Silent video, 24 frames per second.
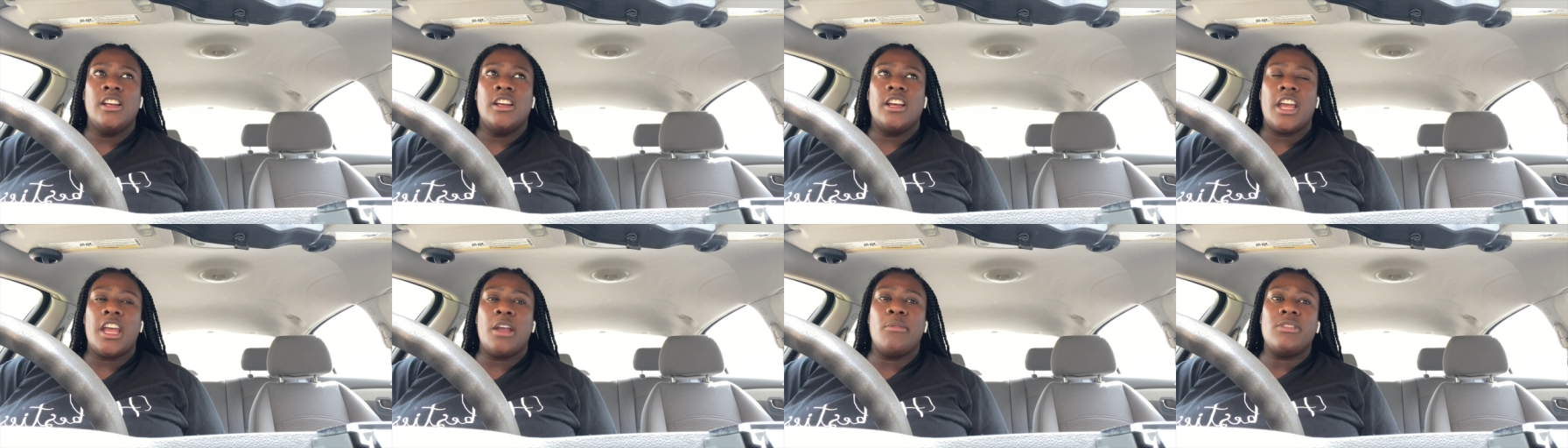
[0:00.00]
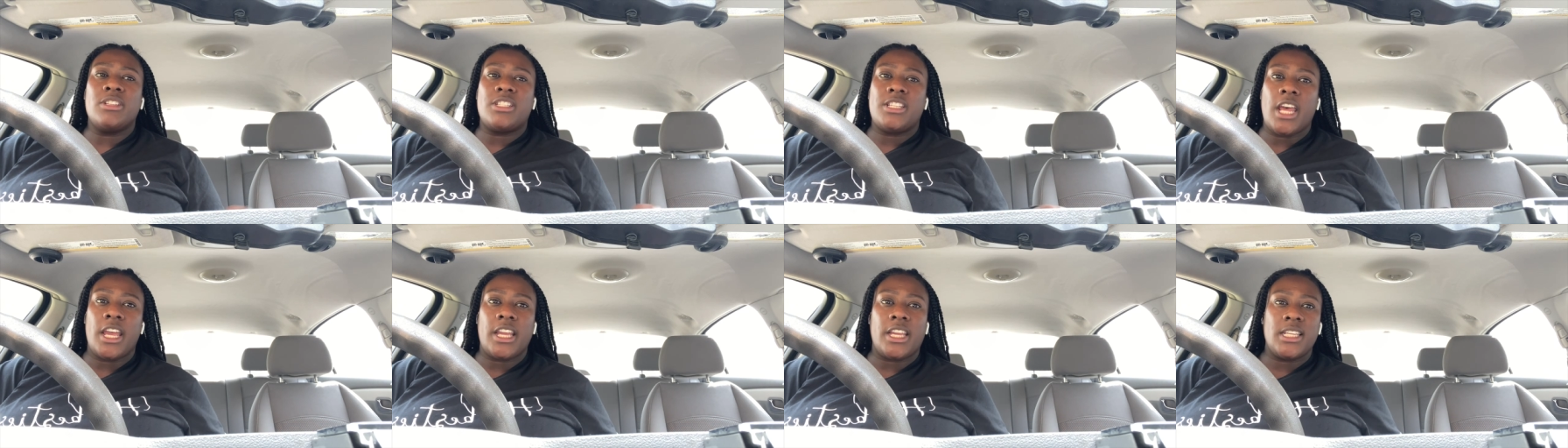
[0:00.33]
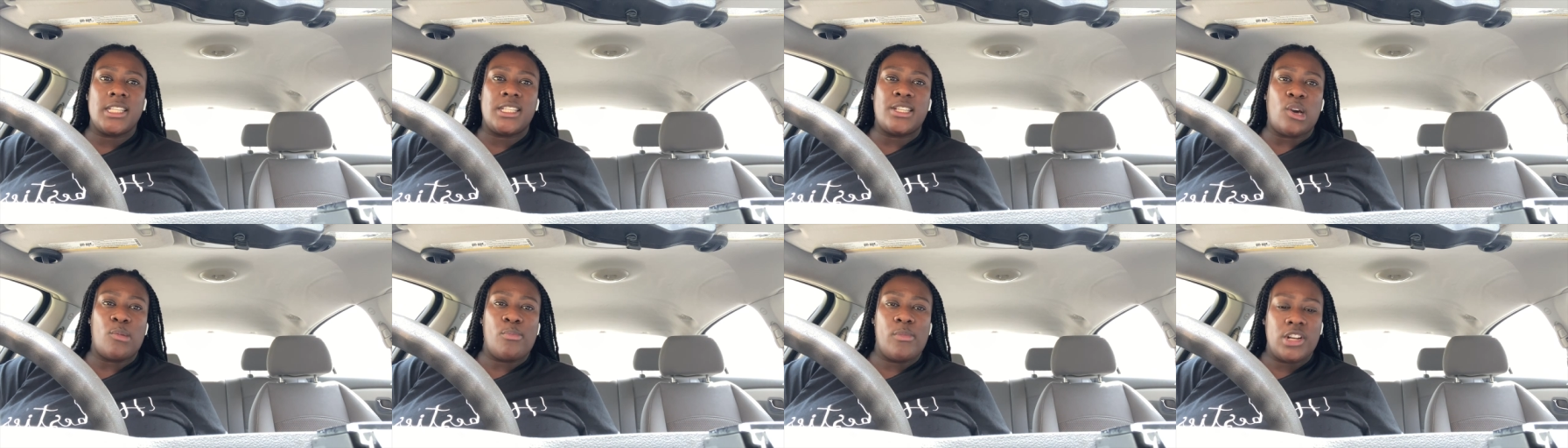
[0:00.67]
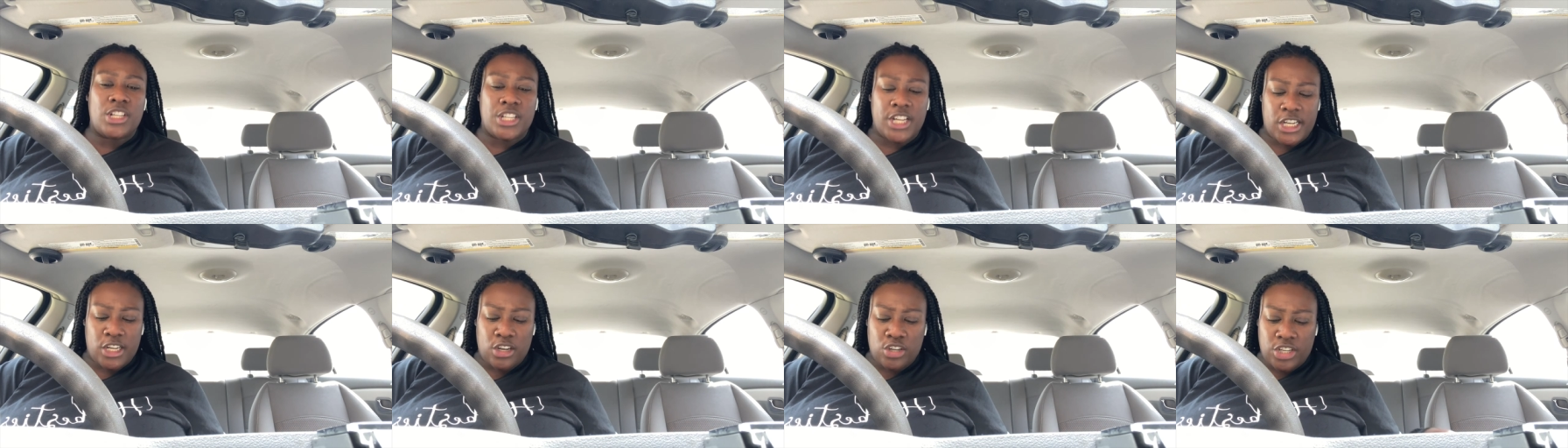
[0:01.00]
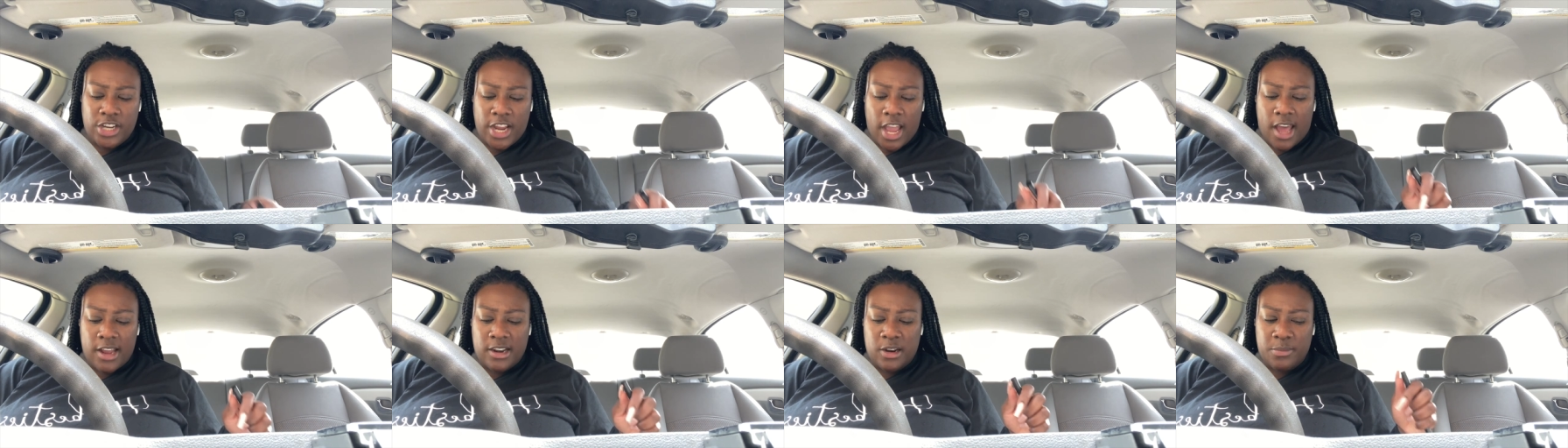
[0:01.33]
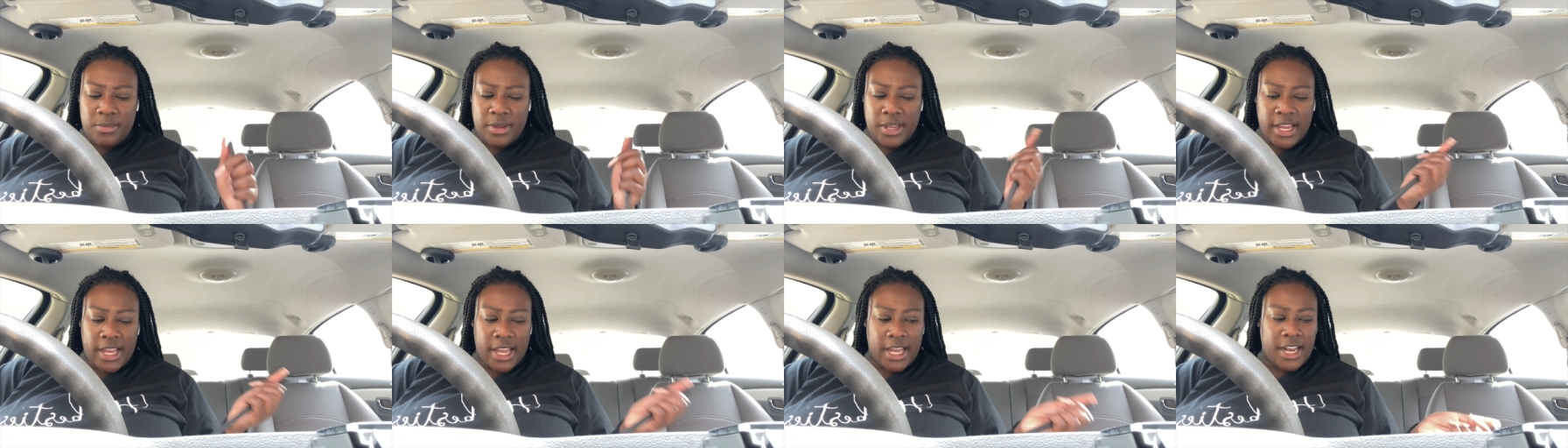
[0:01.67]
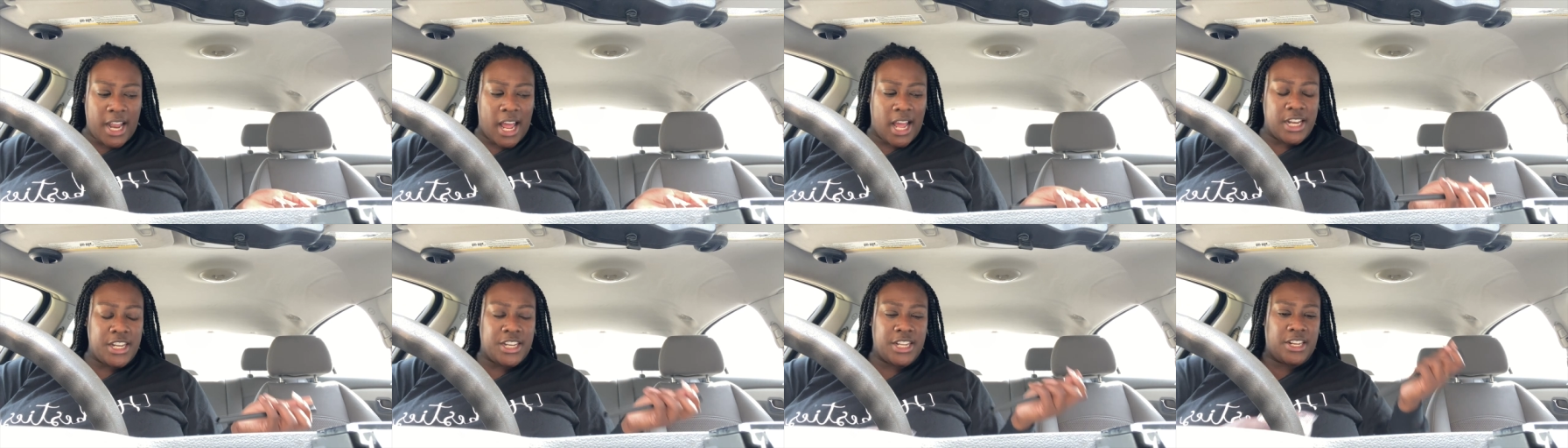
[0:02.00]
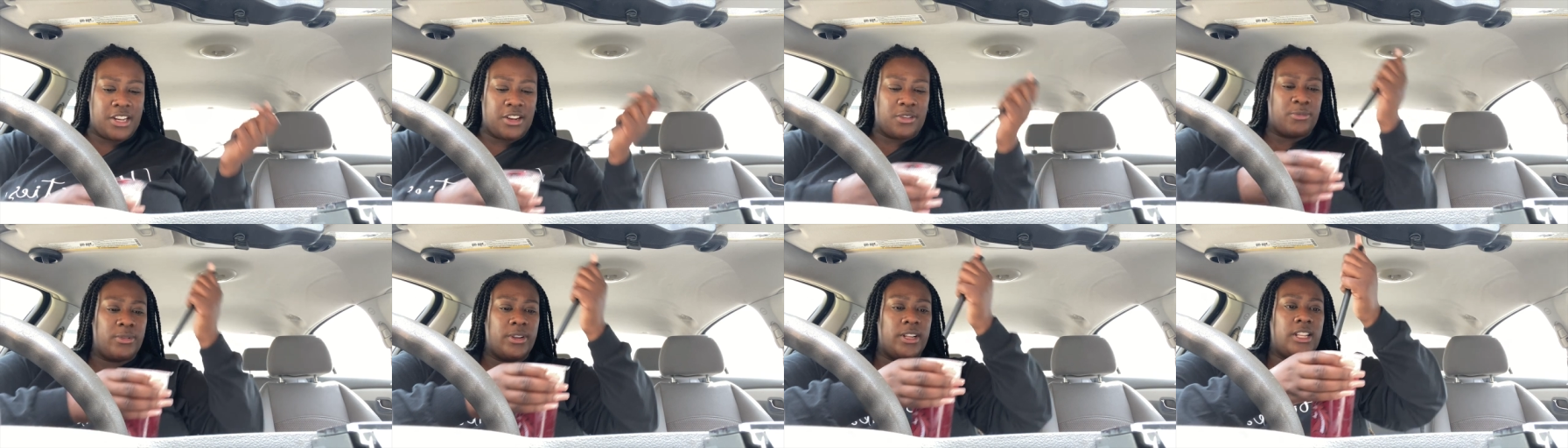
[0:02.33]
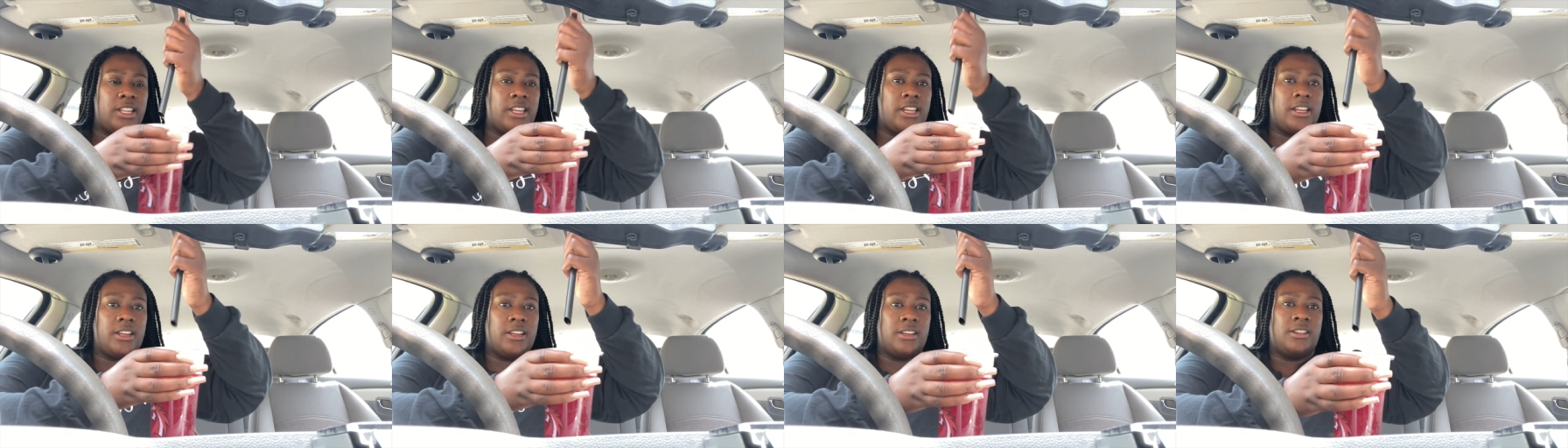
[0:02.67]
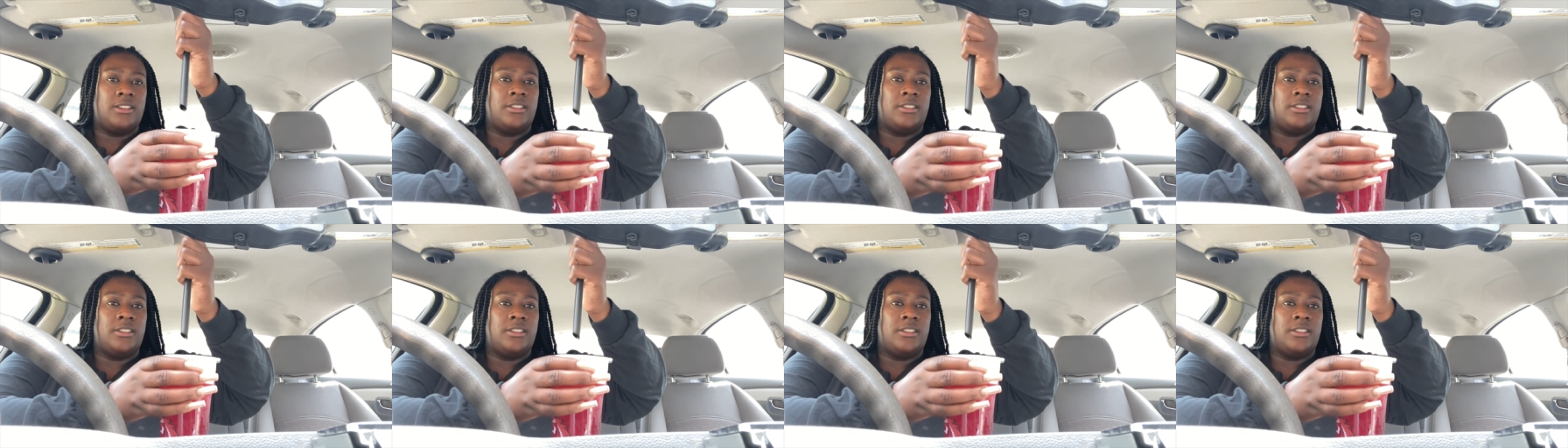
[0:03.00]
it was taking so much energy out of me and I didn't really,